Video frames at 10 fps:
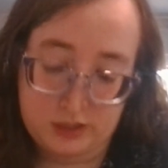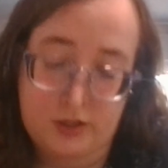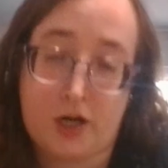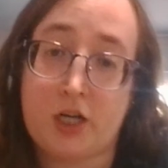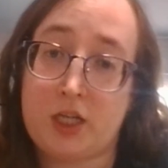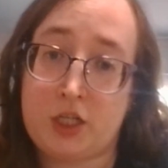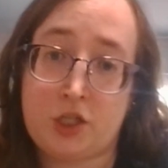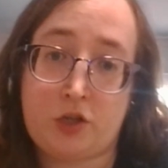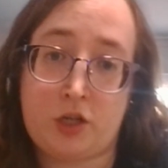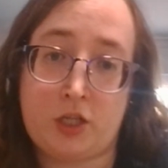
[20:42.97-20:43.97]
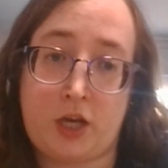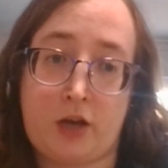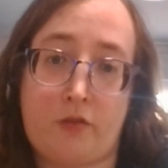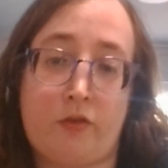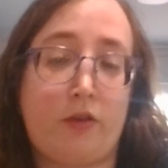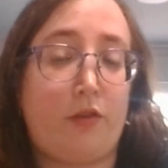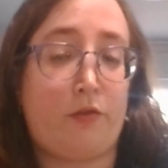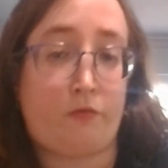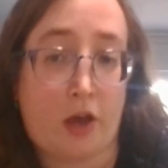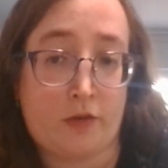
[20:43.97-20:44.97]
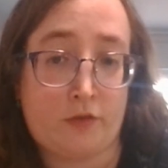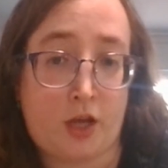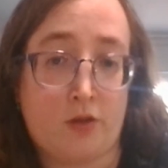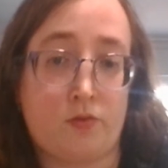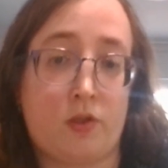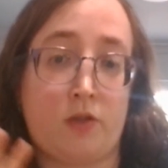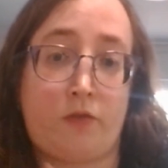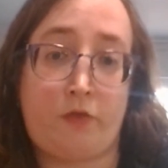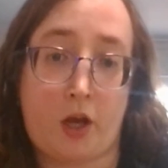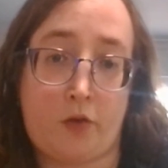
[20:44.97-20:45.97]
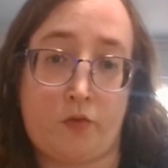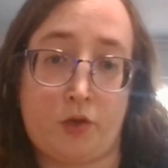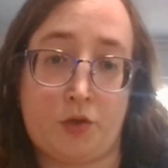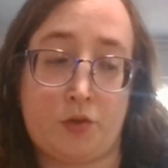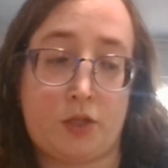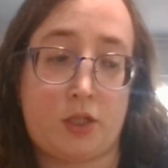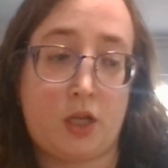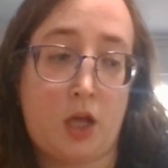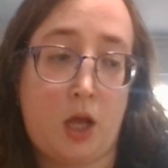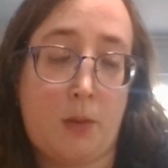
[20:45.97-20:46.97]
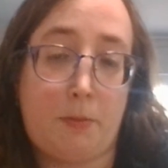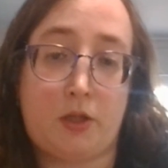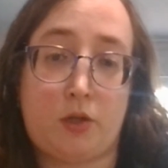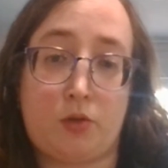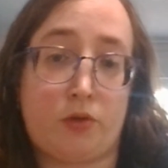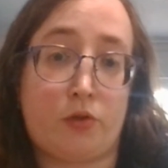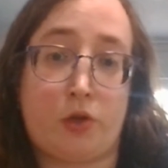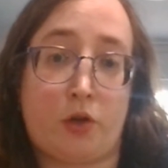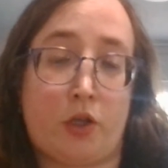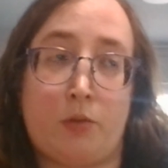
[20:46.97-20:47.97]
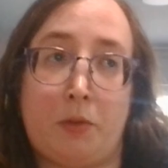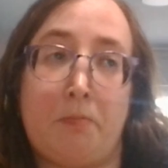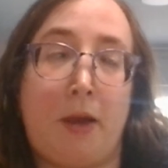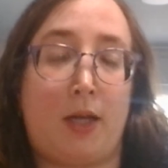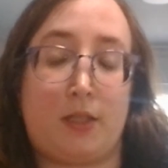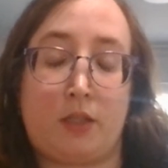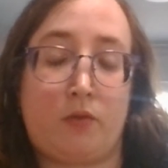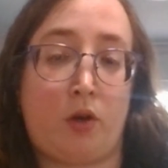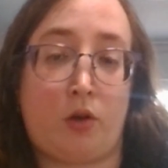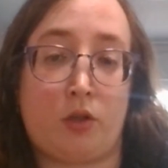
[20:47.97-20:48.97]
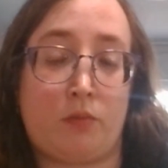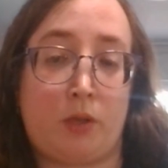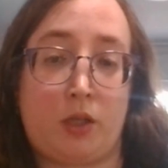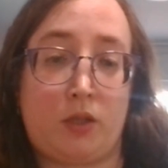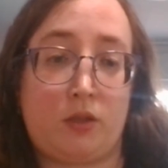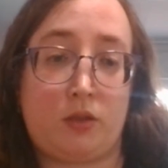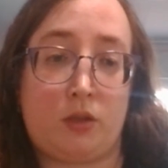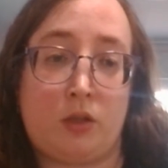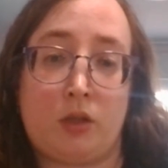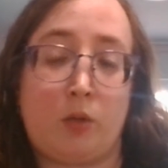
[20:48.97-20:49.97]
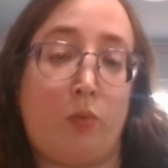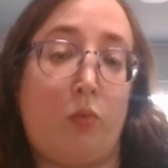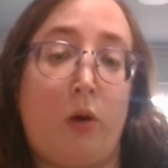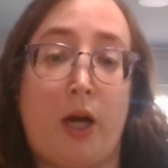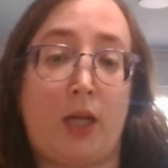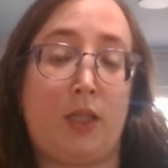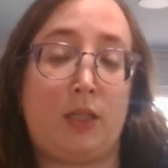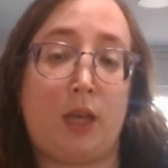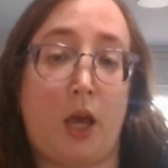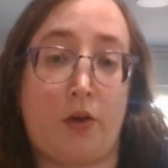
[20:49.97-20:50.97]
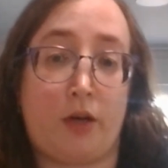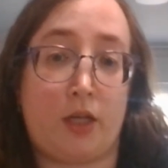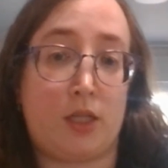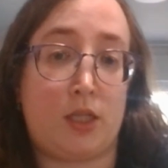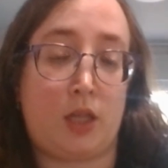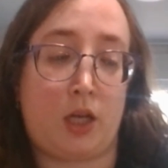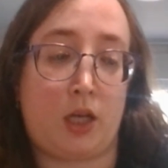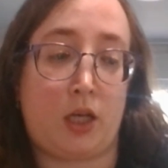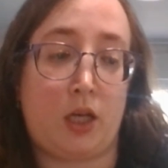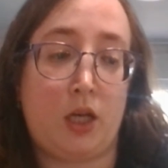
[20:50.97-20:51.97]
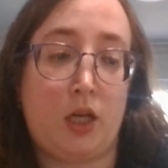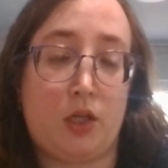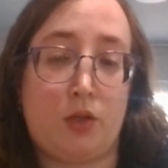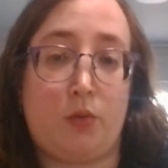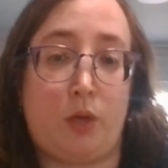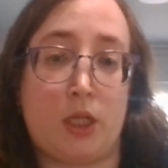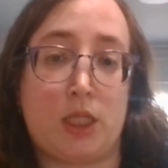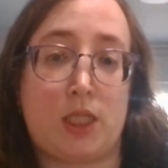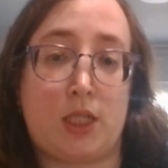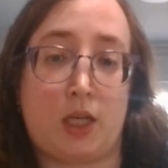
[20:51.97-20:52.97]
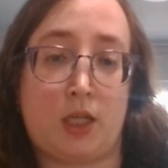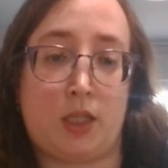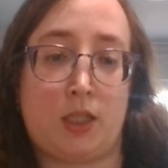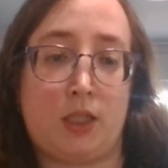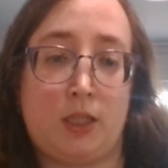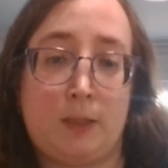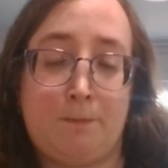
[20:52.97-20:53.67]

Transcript: they're each going to have 5 towns, 5 routes, but those routes are going to be massive. They're going to be literally wild areas, like the ones in